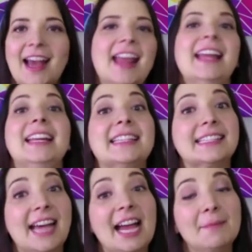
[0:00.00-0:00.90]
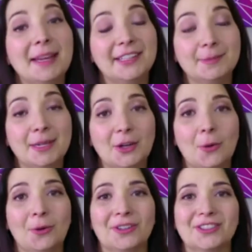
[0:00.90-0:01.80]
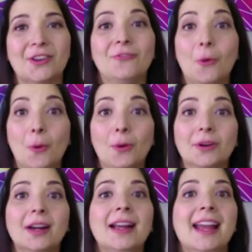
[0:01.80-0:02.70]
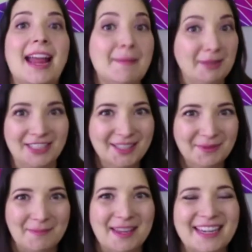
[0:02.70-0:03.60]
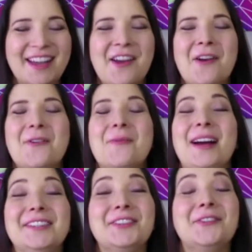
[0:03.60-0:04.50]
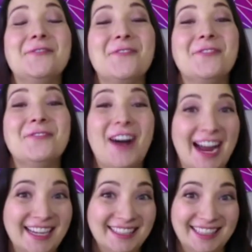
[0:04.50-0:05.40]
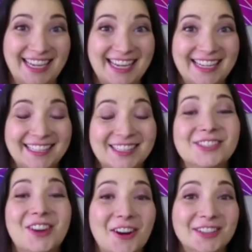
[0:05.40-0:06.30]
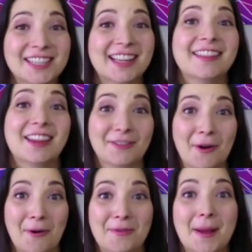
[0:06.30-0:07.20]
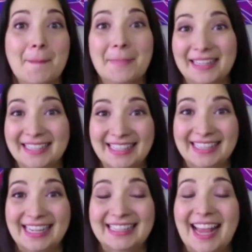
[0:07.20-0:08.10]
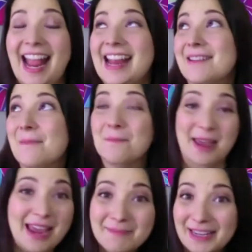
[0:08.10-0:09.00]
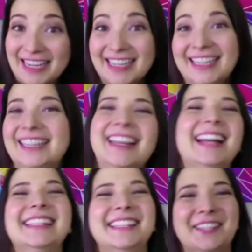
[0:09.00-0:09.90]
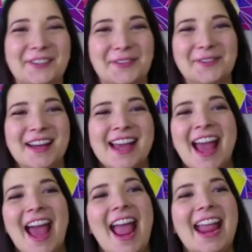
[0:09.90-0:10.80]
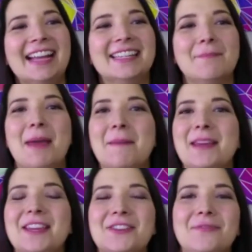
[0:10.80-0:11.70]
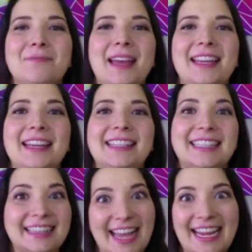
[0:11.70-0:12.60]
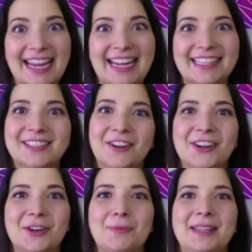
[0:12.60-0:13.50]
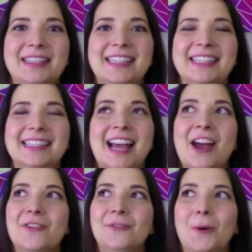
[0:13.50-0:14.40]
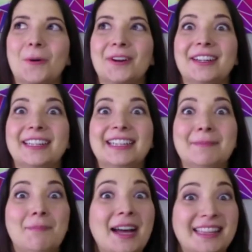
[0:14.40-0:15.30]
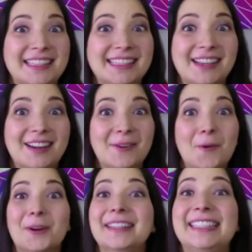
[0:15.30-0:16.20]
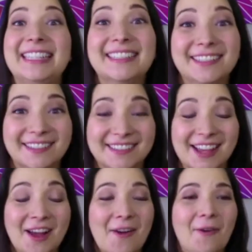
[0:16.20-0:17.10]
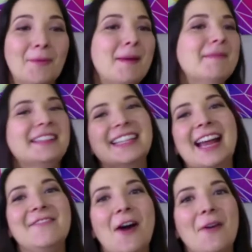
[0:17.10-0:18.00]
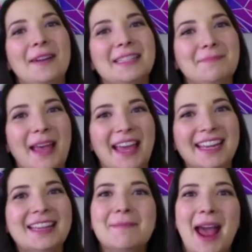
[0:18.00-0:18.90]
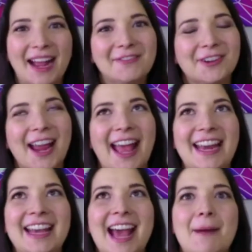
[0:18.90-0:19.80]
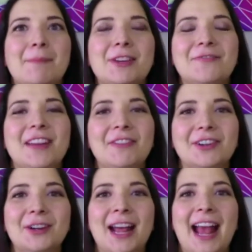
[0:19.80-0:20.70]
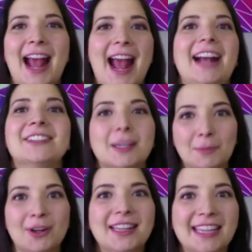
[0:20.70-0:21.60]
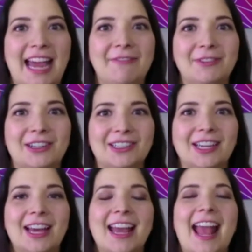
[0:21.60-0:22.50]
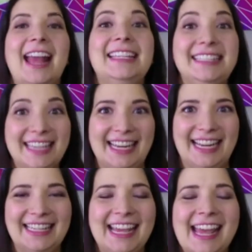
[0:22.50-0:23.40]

And it's a time management course for ambitious women who want to finally start their own businesses. And maybe that's you. And maybe you've been delaying starting your business for months or years. Or maybe it's kind of always been in the back of your head, but you've never actually put in the effort and did it.